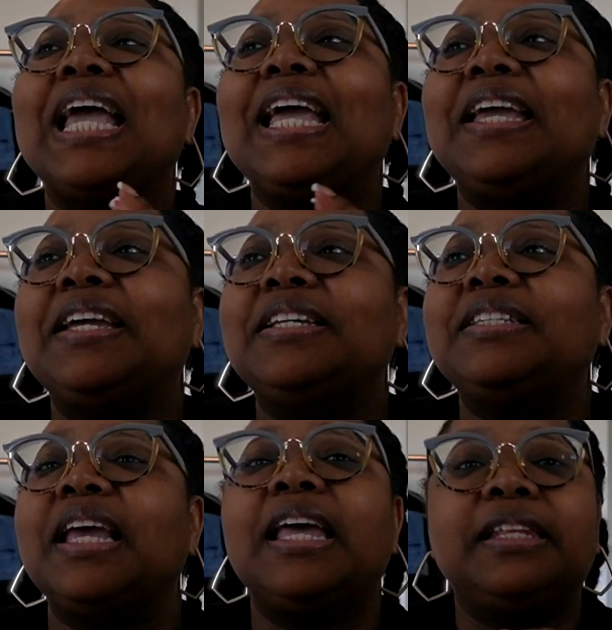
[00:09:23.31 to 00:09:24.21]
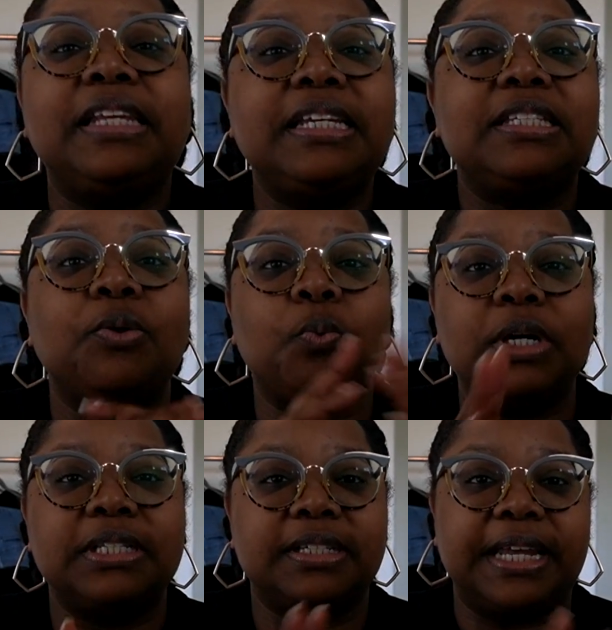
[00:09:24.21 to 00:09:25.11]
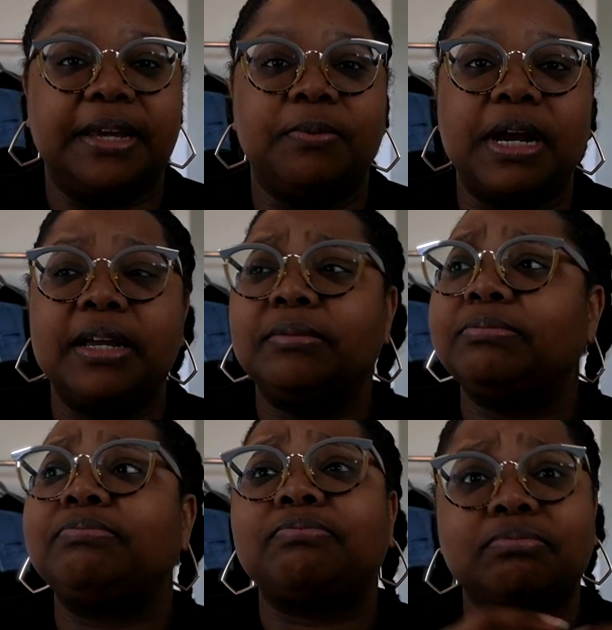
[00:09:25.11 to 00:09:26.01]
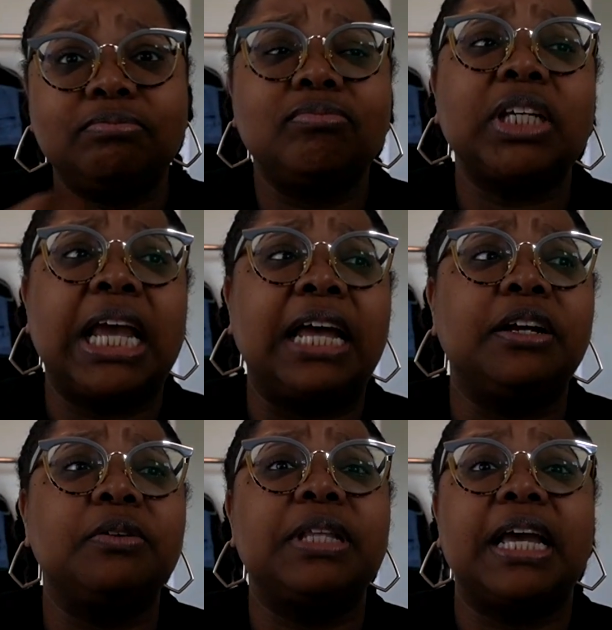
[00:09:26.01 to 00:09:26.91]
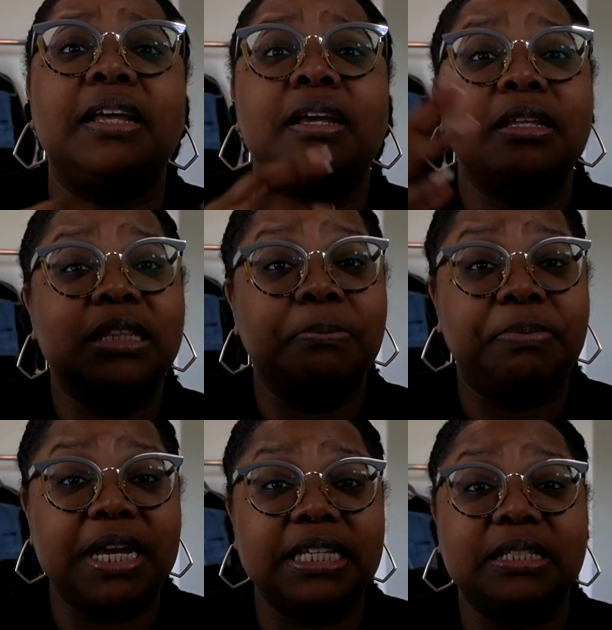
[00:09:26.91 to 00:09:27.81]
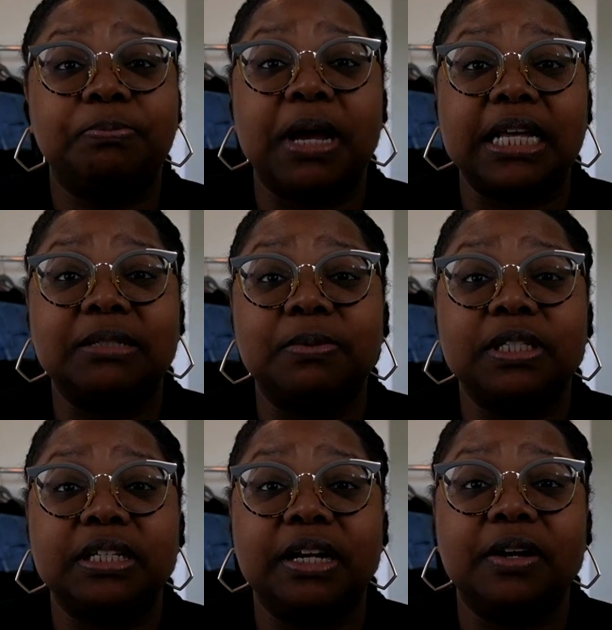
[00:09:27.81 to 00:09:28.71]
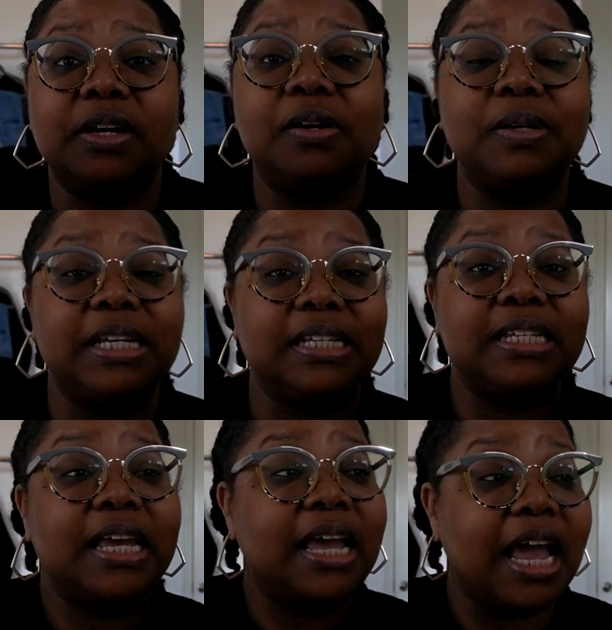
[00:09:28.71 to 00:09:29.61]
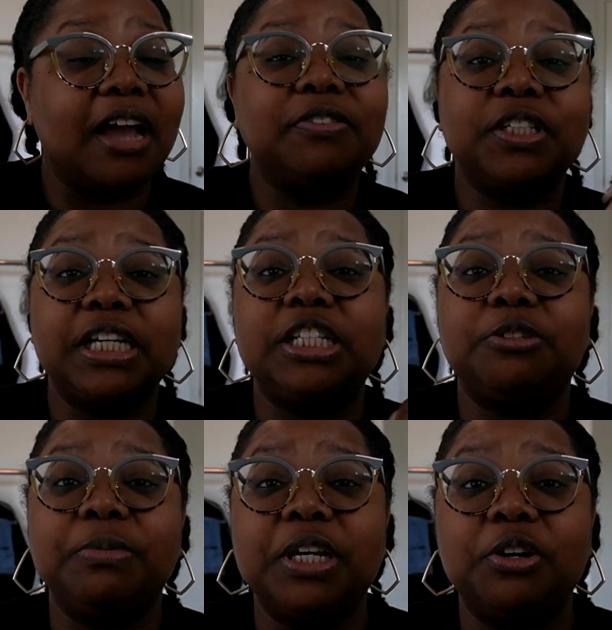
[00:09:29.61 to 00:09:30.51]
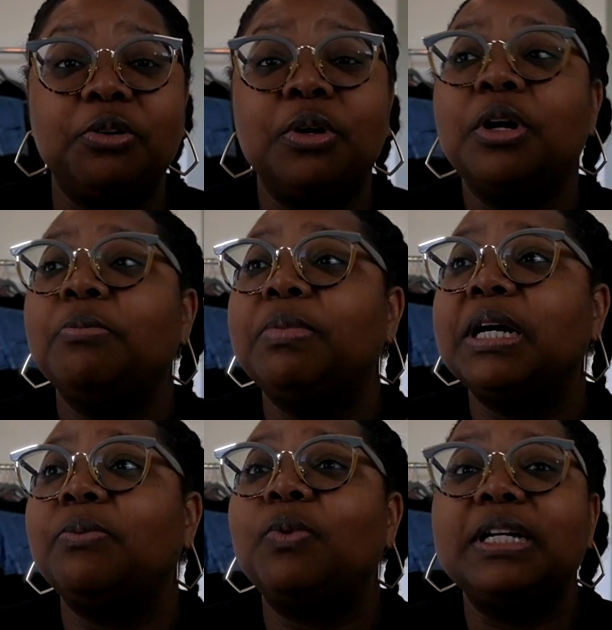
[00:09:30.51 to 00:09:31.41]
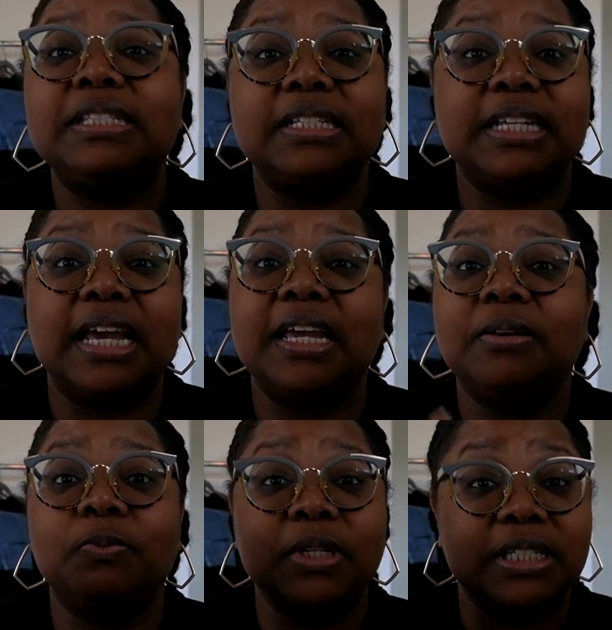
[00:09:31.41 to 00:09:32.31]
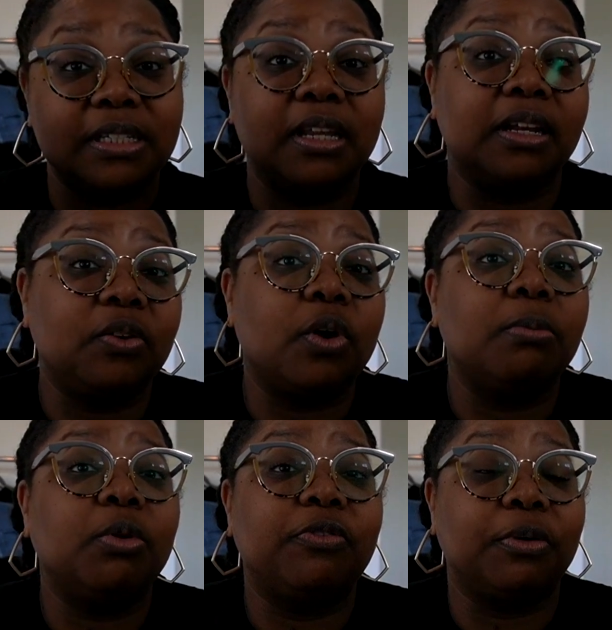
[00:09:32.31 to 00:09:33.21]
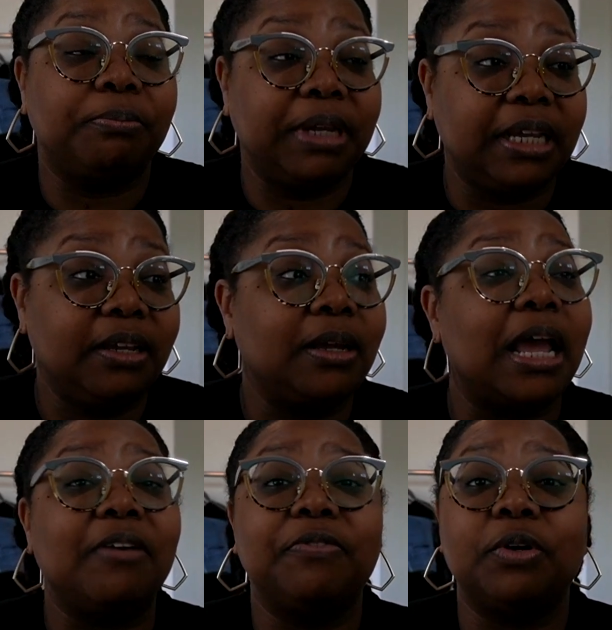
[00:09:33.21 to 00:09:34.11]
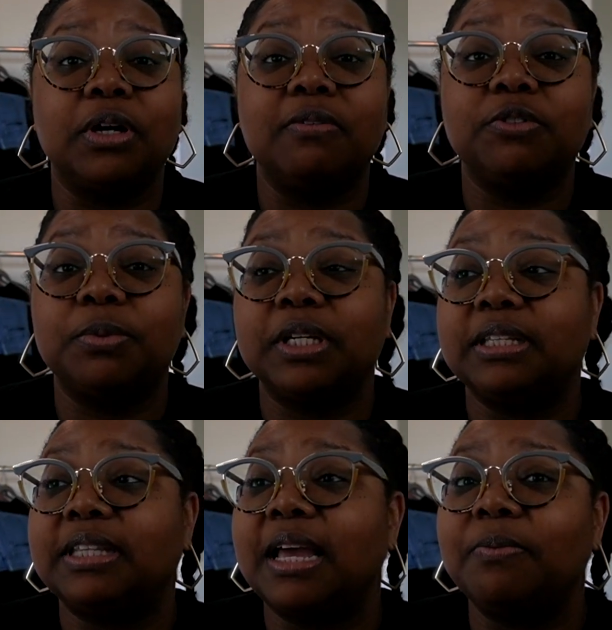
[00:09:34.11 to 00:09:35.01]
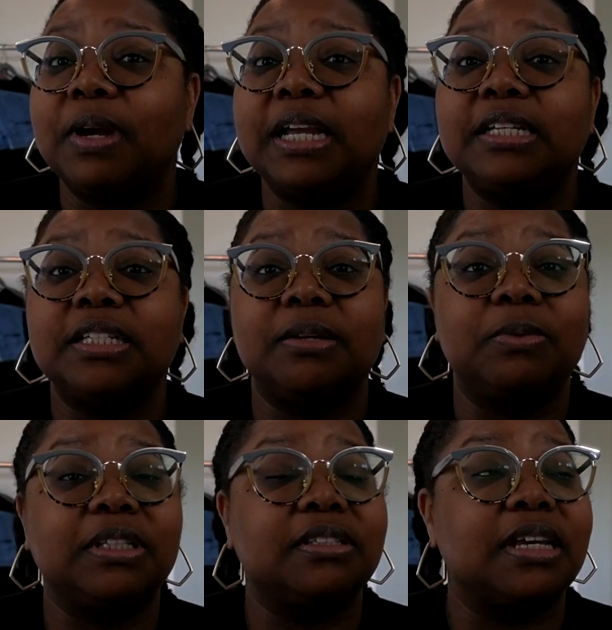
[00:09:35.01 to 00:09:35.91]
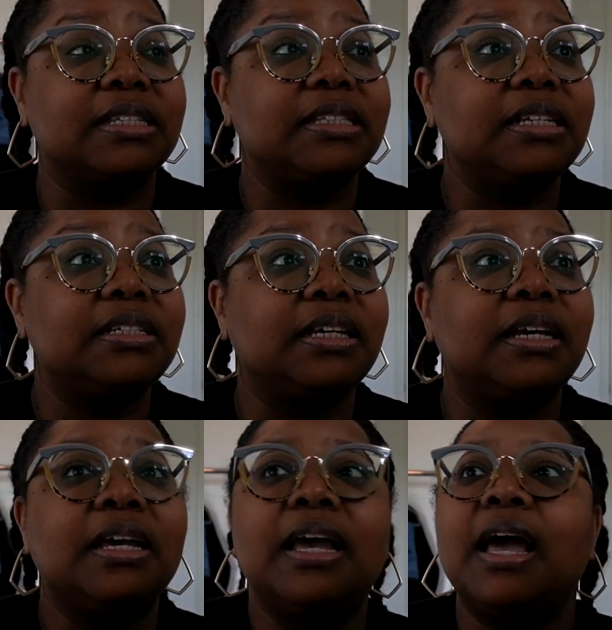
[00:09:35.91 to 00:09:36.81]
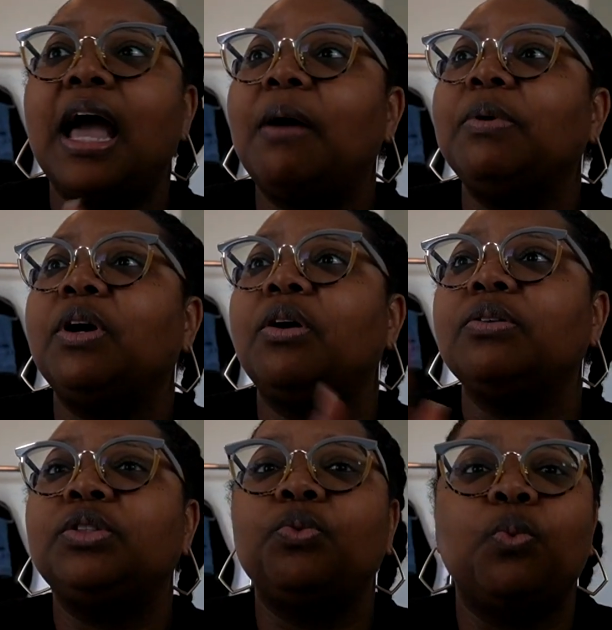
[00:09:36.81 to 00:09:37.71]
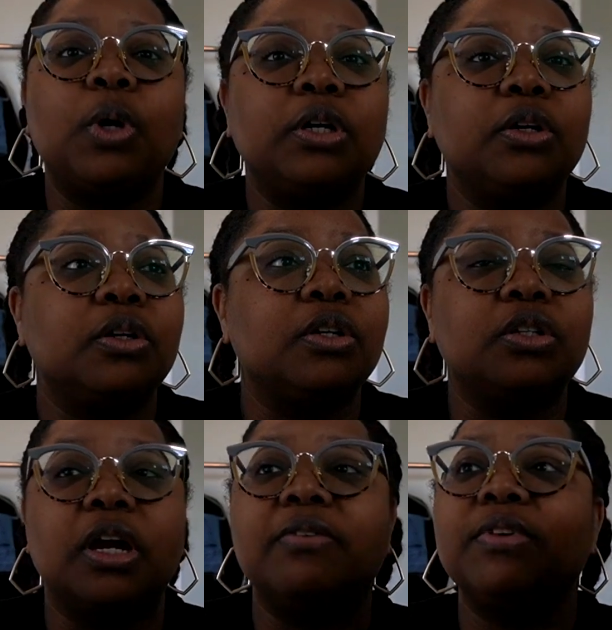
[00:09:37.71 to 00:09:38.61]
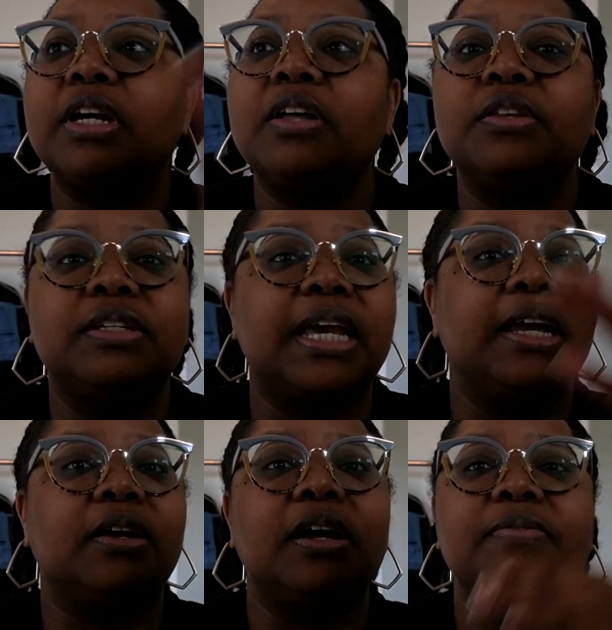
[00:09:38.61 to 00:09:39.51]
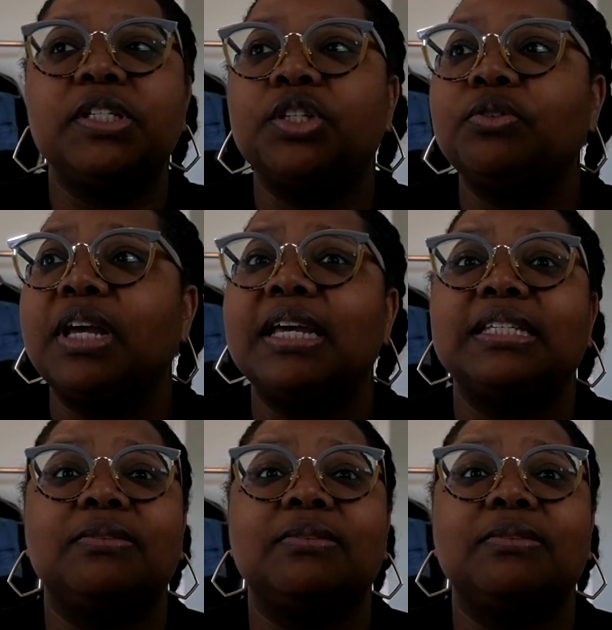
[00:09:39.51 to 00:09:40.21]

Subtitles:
And at least once a day, right? I know that the best possible scenario is after each meal, but once a day was normal for me. I felt comfortable in that range. And with the Saxenda, I would go one or every other day or every 2 days.